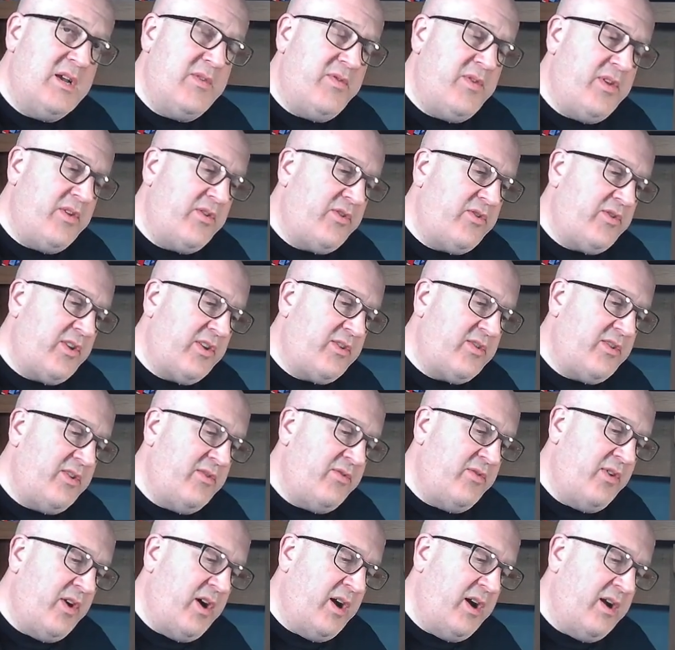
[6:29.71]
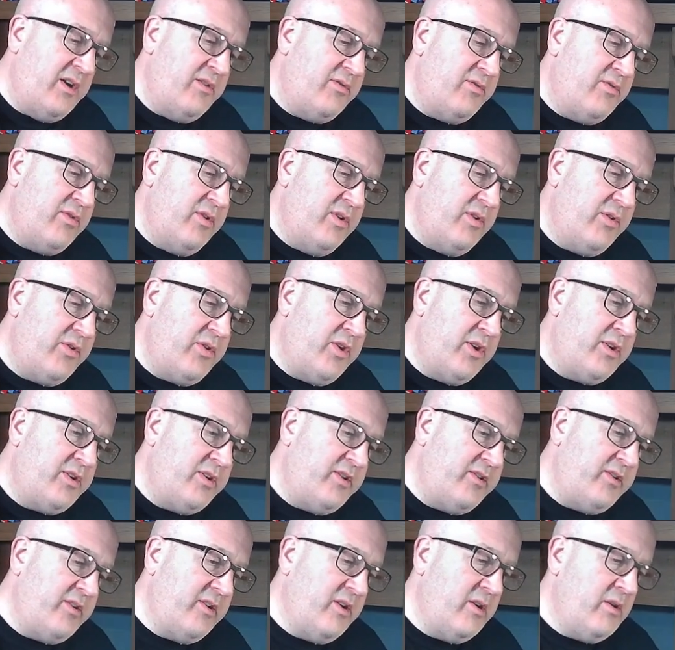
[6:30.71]
this
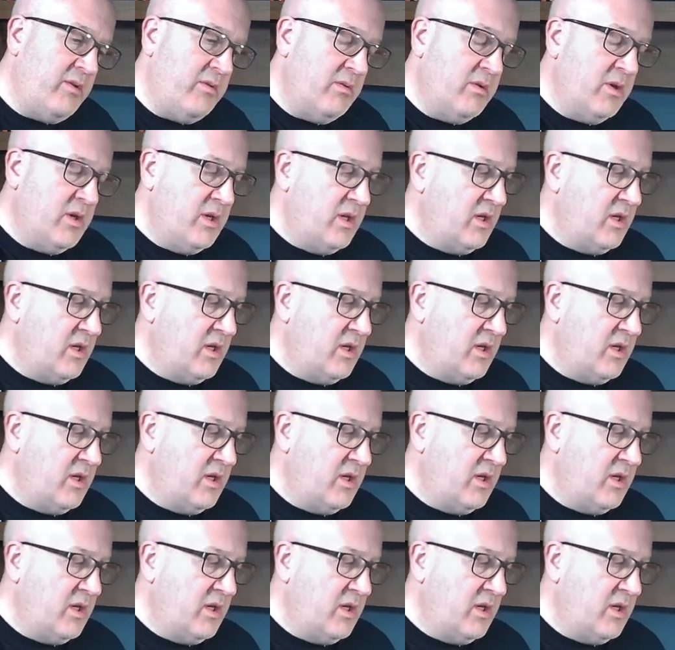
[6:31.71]
6532.